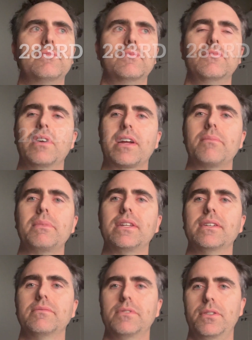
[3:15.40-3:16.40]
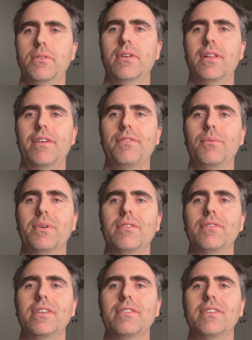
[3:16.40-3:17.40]
recommend it. You all have a
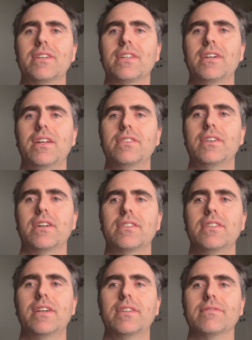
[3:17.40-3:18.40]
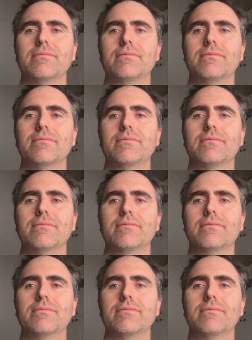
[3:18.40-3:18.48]
wonderful evening, and I'll talk to you later.